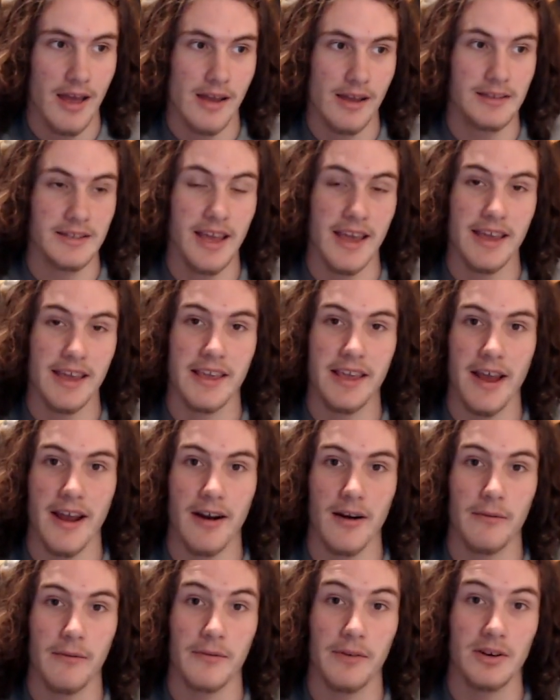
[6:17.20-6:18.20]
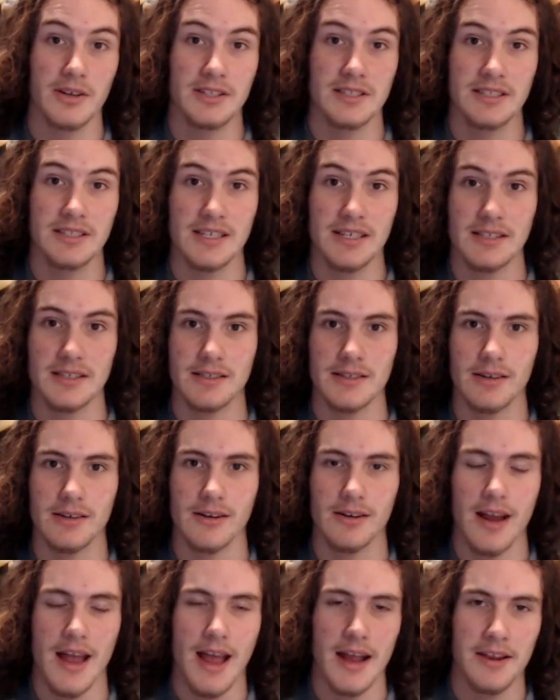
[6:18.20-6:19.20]
take care of your
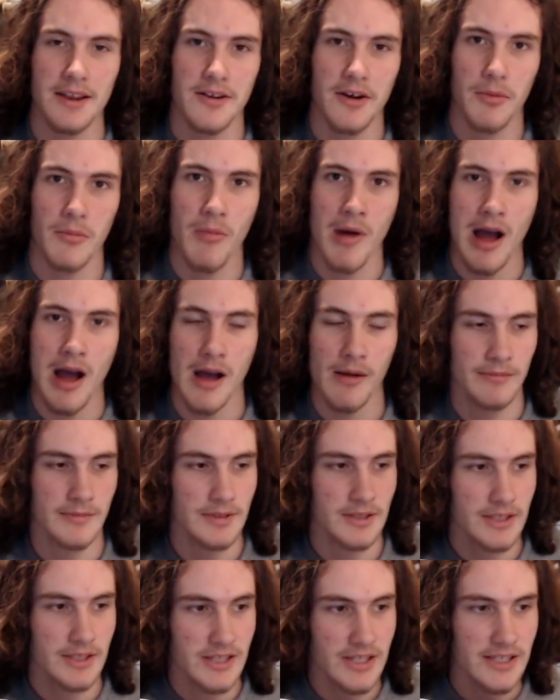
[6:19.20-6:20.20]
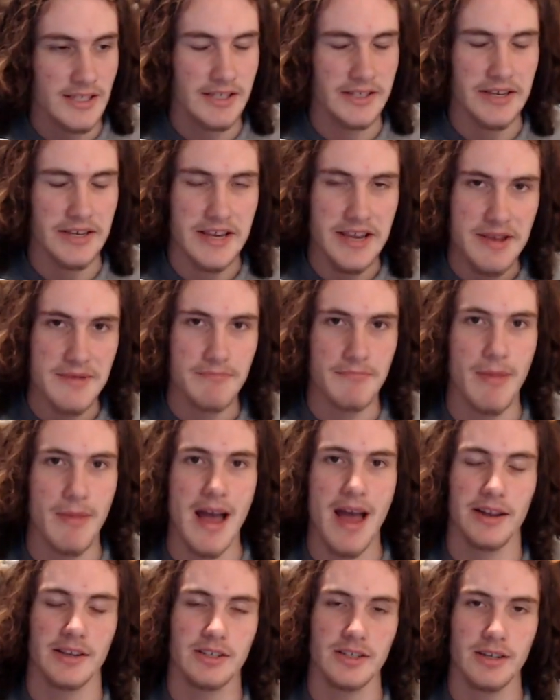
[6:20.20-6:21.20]
sister and your mom. Just
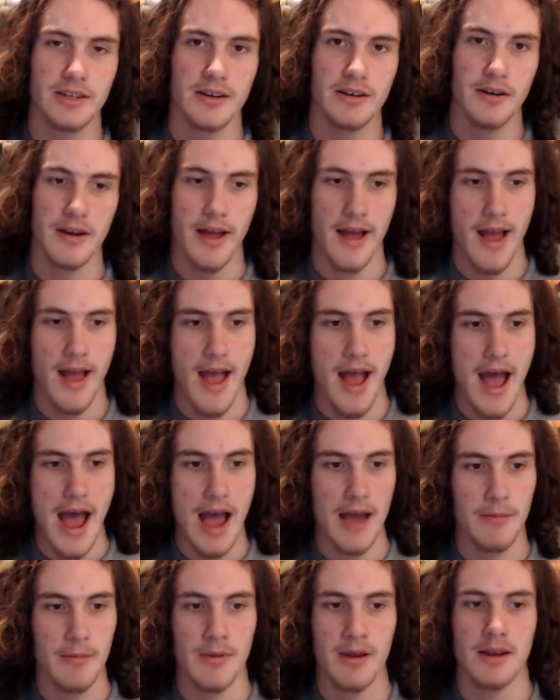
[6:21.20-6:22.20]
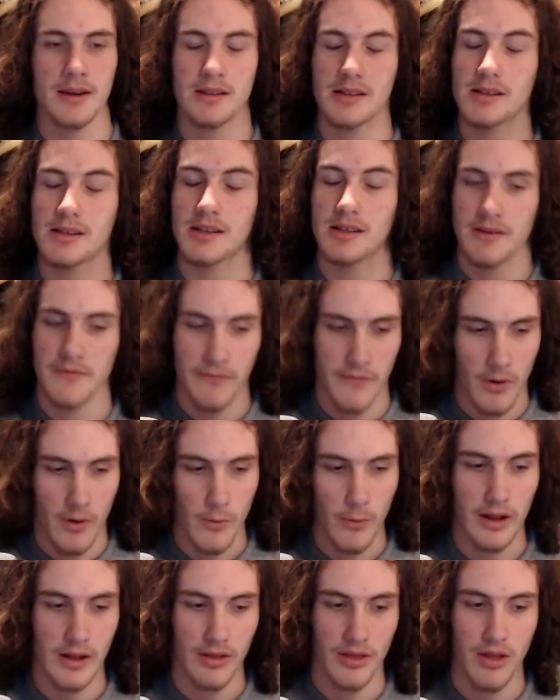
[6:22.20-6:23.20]
imagine. I mean, for
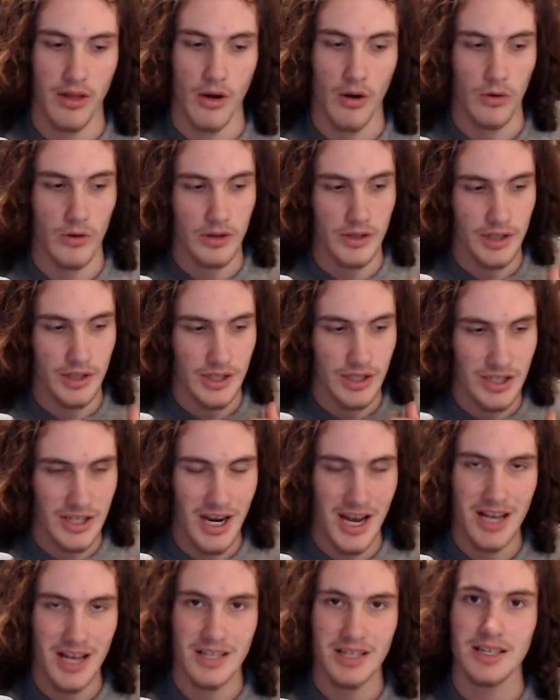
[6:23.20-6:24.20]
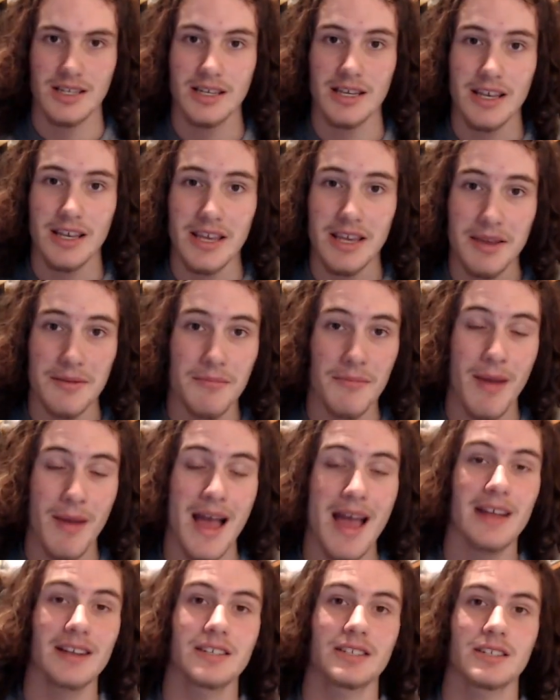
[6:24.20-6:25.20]
real though, just
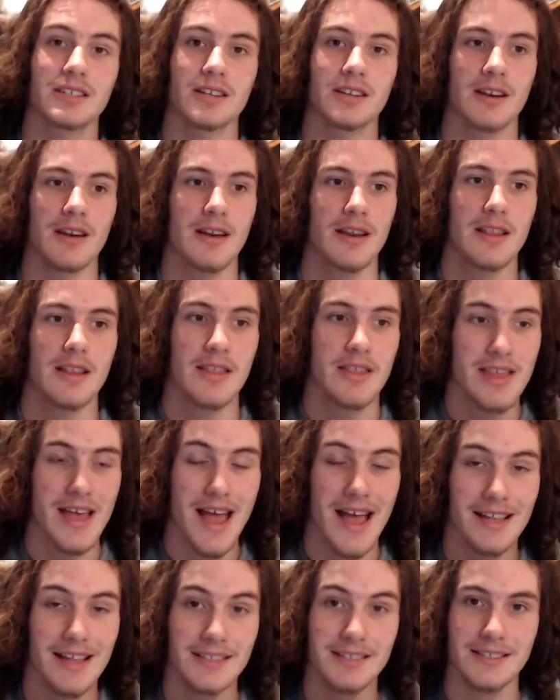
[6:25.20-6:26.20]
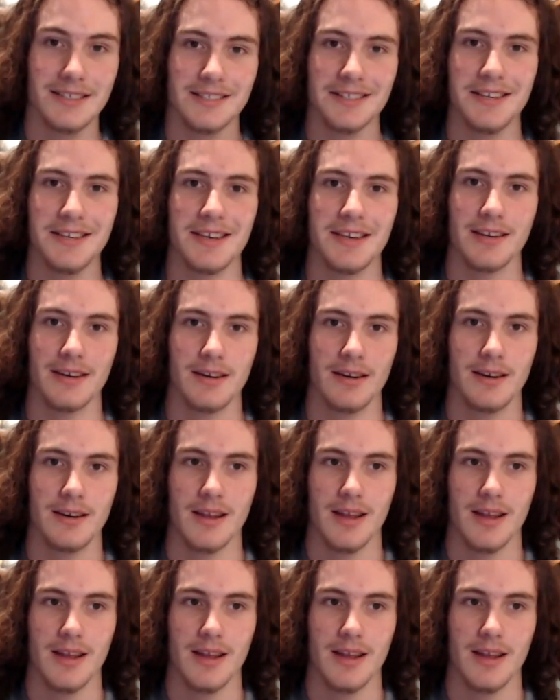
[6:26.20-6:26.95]
imagine that scene.